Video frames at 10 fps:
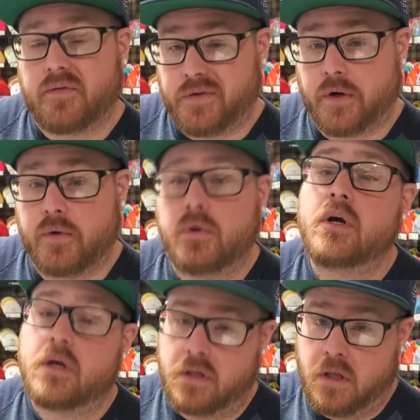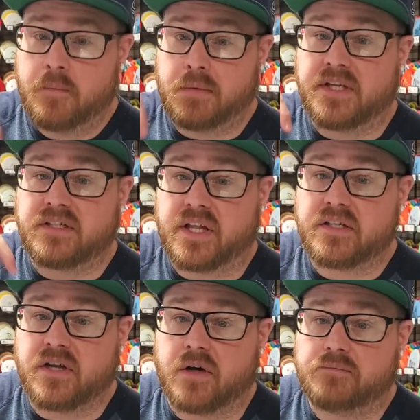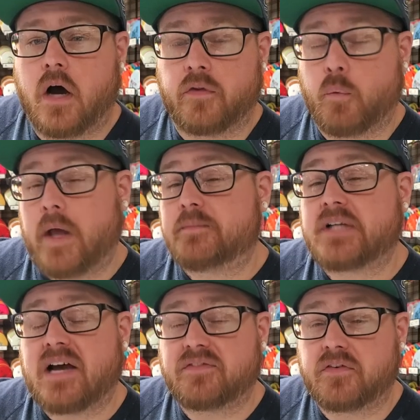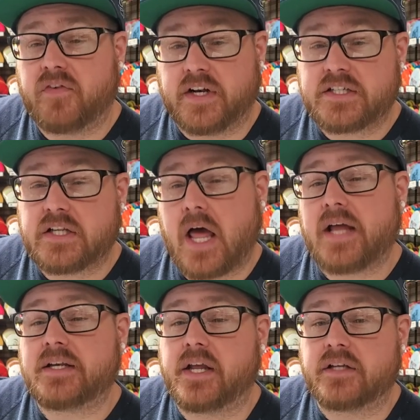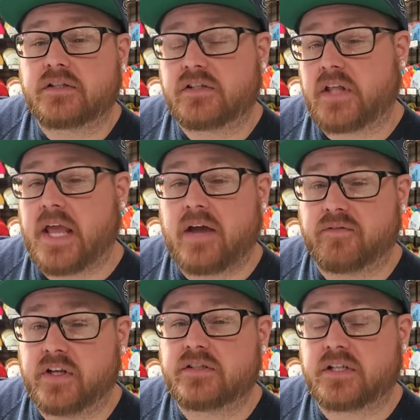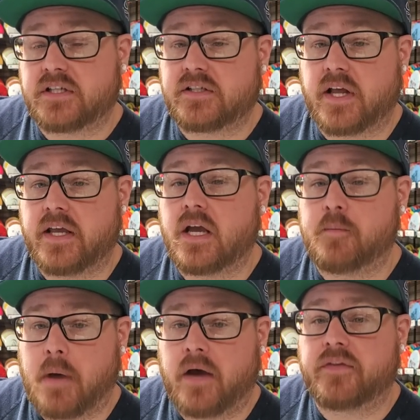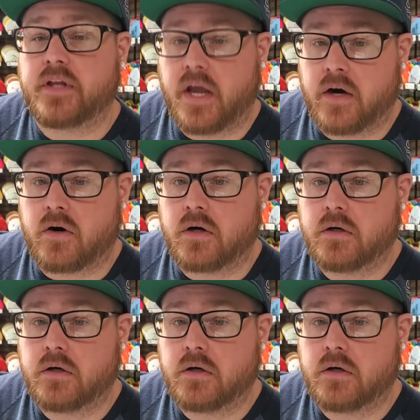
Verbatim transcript: If you do, please let us know. On the website for finish line discs, they have this to say about the Era.